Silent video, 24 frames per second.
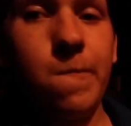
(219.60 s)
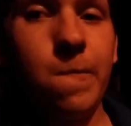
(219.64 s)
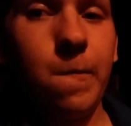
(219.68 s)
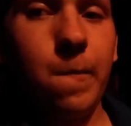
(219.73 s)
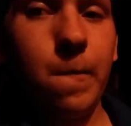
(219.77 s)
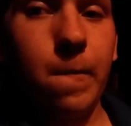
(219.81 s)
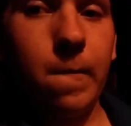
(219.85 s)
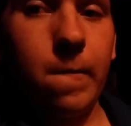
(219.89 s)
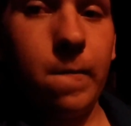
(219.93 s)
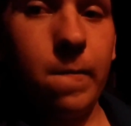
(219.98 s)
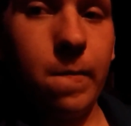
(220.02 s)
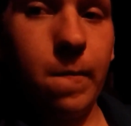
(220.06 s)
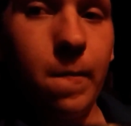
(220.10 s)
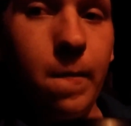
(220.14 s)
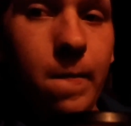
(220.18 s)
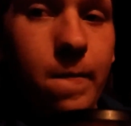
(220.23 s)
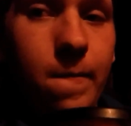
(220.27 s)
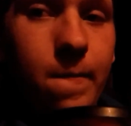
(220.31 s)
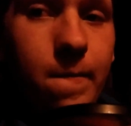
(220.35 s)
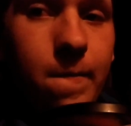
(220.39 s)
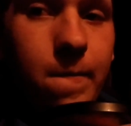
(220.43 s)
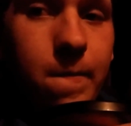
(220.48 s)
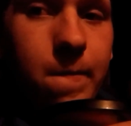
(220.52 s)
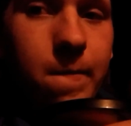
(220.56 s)

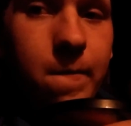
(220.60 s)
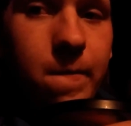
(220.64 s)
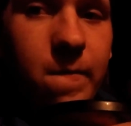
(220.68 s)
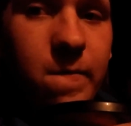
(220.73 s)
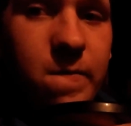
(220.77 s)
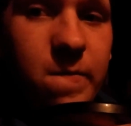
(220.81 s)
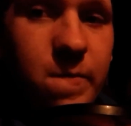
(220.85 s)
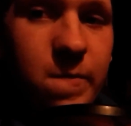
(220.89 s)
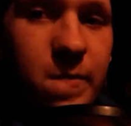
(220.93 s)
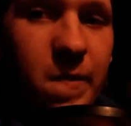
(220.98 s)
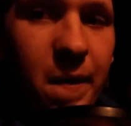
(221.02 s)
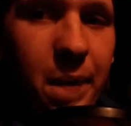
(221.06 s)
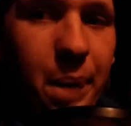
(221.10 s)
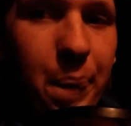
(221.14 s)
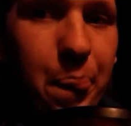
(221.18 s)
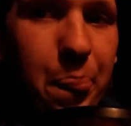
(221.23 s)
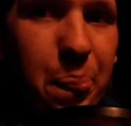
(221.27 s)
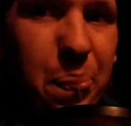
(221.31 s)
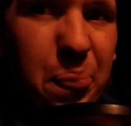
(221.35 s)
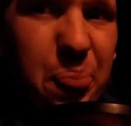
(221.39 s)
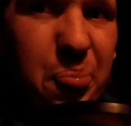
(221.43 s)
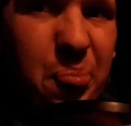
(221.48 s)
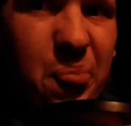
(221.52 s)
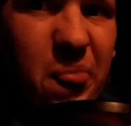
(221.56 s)

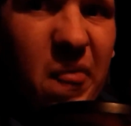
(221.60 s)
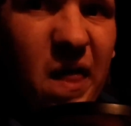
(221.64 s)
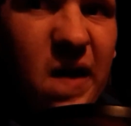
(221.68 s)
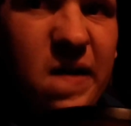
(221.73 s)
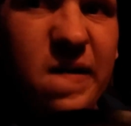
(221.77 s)
Nobody speaks.